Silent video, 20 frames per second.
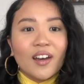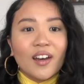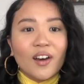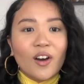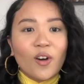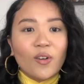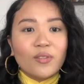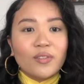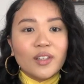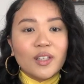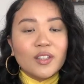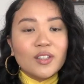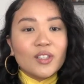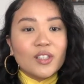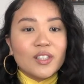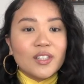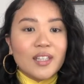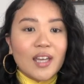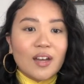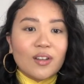Hopefully it
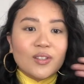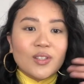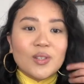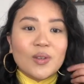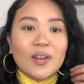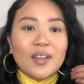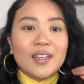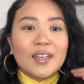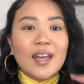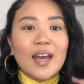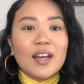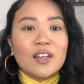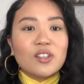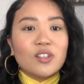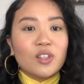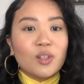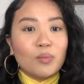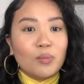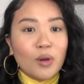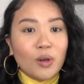turns out so I can
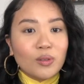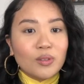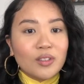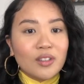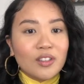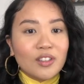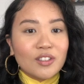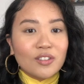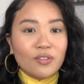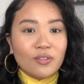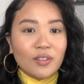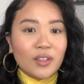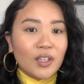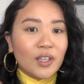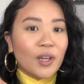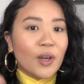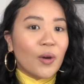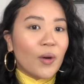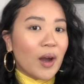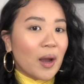actually post this
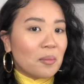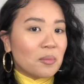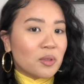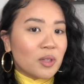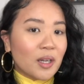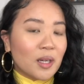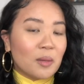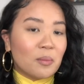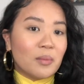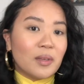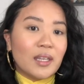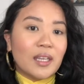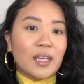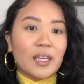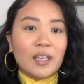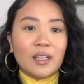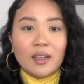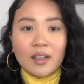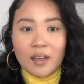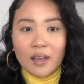video. I'm trying
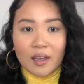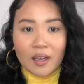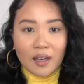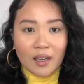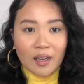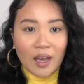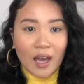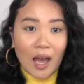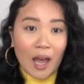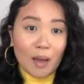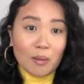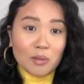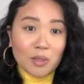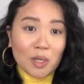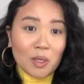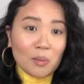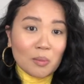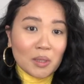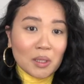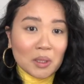
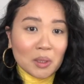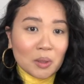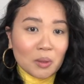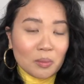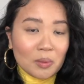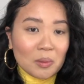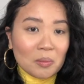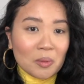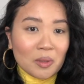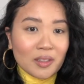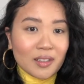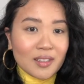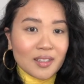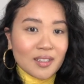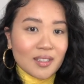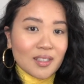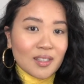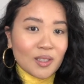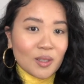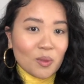to be a little bit more
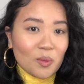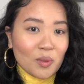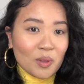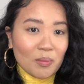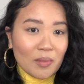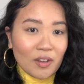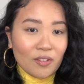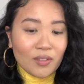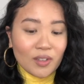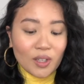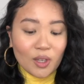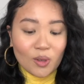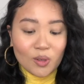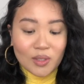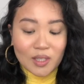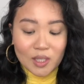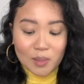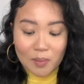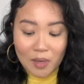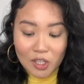consistent with my videos,
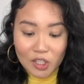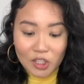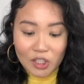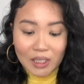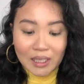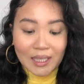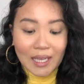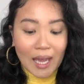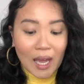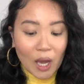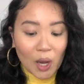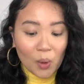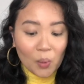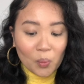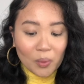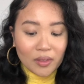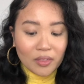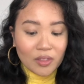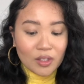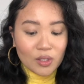especially now
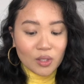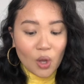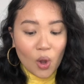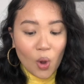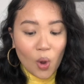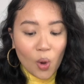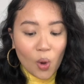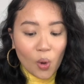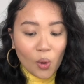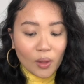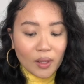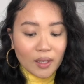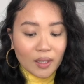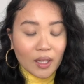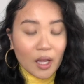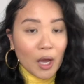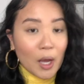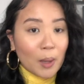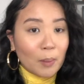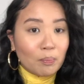with this whole
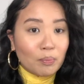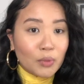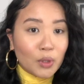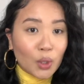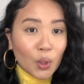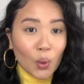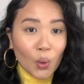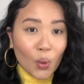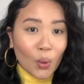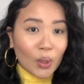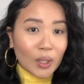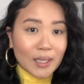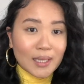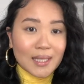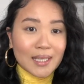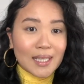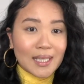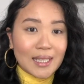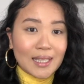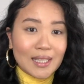
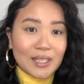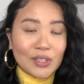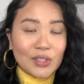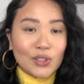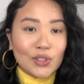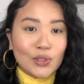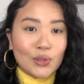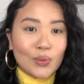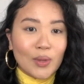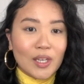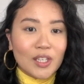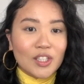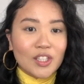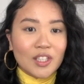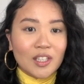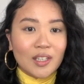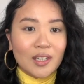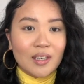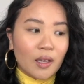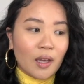quarantine
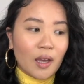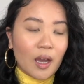situation.